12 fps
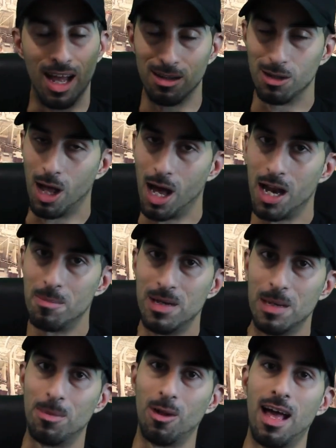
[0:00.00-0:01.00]
A lot of
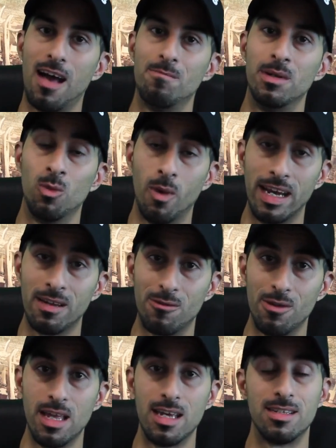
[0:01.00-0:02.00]
people have been waiting
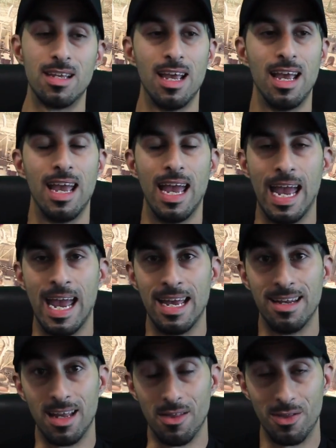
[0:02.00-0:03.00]
for this.
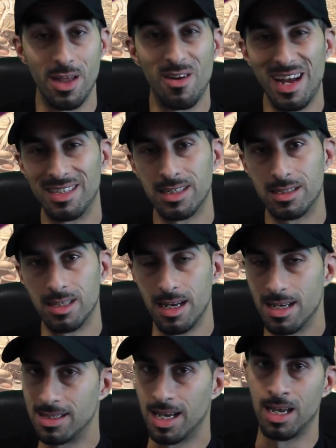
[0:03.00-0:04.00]
And they're as
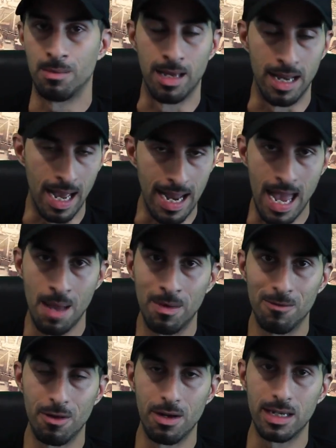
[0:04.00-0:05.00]
excited as I am, and I
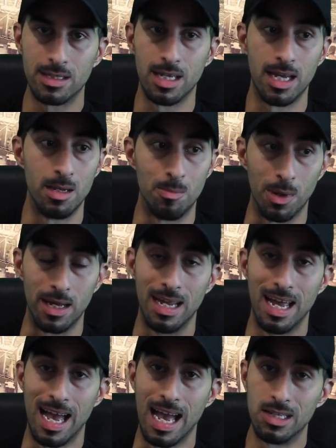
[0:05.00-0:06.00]
am very excited, but
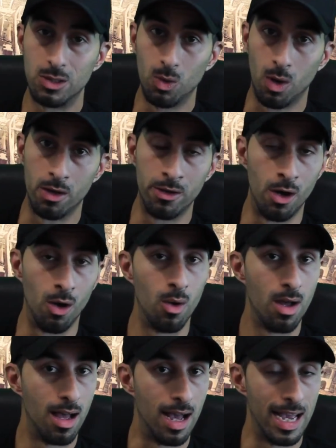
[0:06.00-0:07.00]
as you all
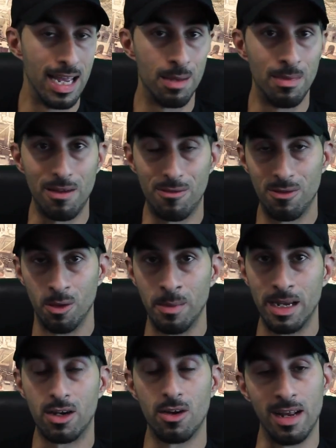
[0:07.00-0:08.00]
know, I am a
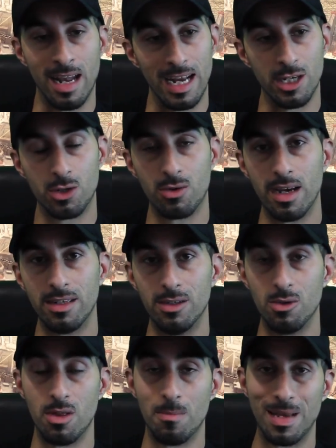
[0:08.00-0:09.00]
filmmaker and I try to
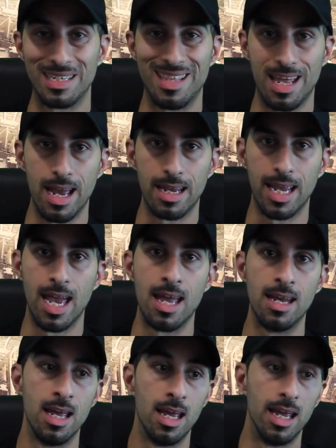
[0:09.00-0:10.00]
do the best that I
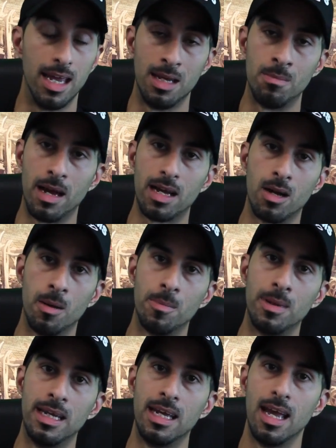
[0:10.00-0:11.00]
can in my
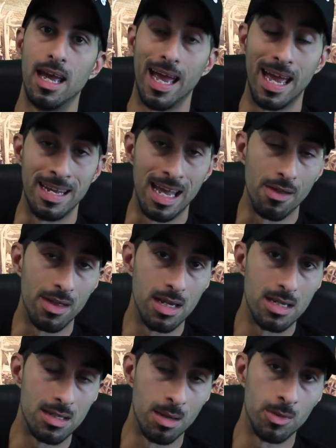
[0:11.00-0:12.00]
company. And now that
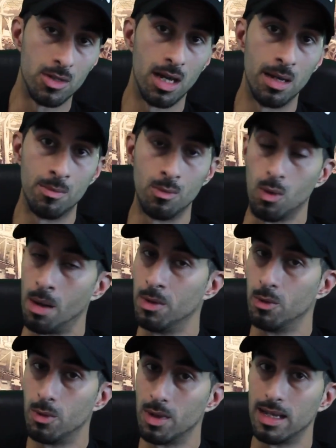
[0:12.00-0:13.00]
it's summertime, I
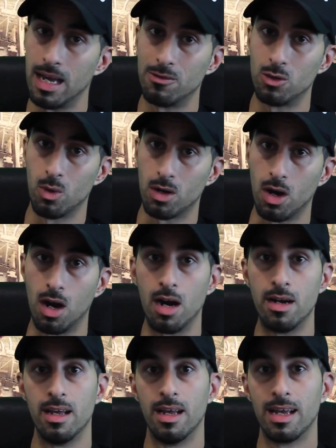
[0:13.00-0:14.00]
mean, we really have to work
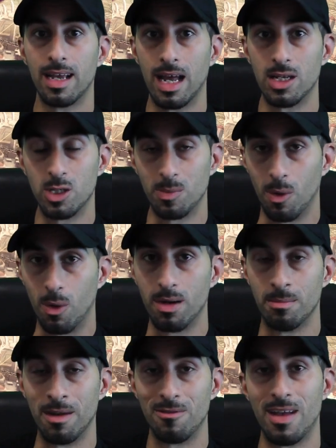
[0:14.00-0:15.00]
hard, gotta
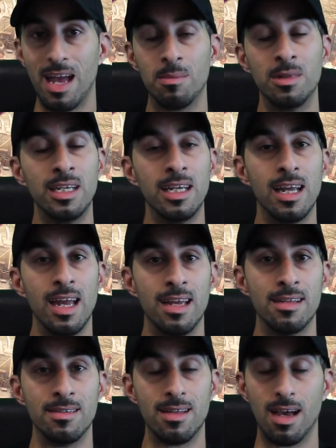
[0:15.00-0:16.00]
support my family
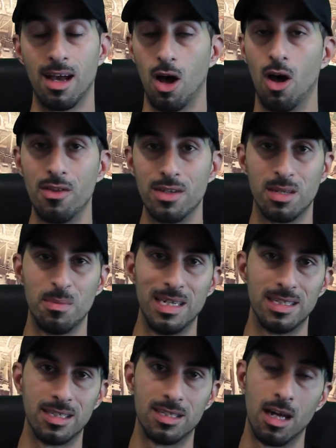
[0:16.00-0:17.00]
and uh, all this
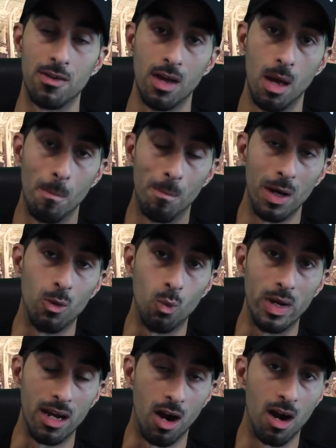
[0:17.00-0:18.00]
amazing stuff. But
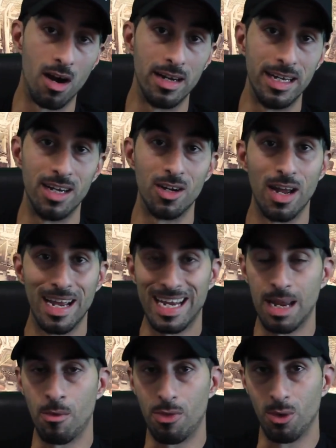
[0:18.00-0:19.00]
we are here,
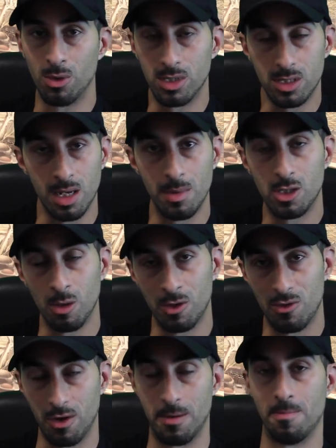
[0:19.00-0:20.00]
Game of Thrones, it's gonna be so
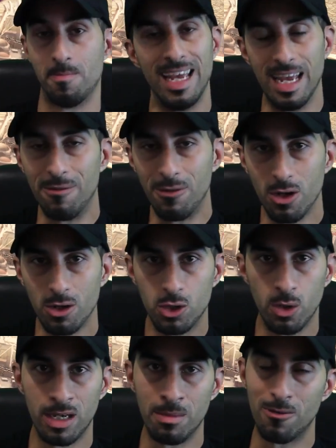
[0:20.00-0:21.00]
much fun. If you're
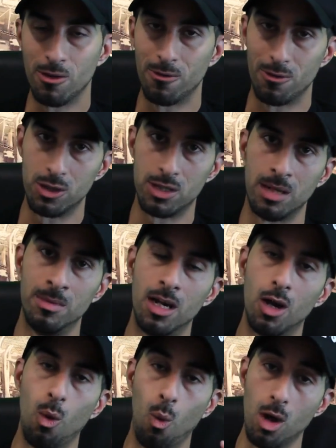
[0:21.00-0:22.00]
joining me for the first time
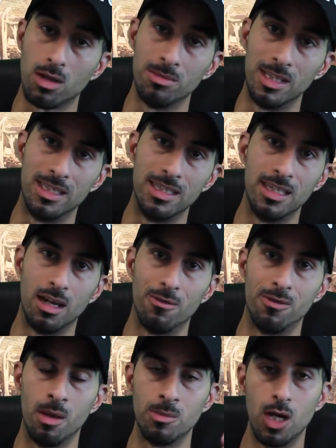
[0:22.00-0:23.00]
here, welcome to T T L
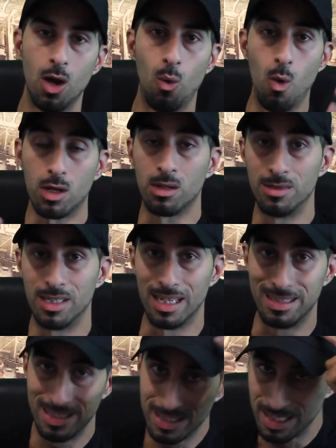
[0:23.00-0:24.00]
Films, welcome to
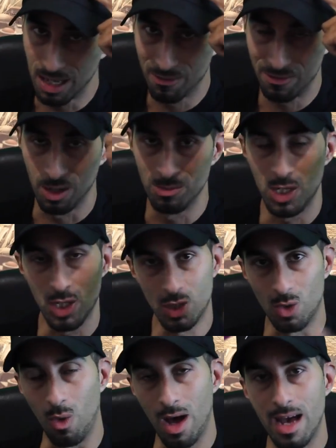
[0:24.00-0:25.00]
the T T L Films
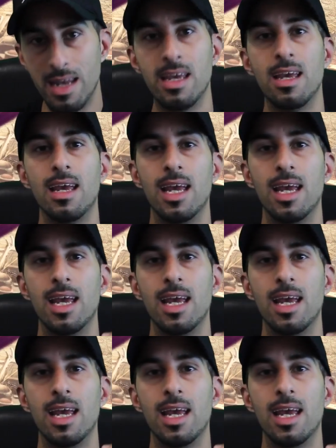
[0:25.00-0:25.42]
squad.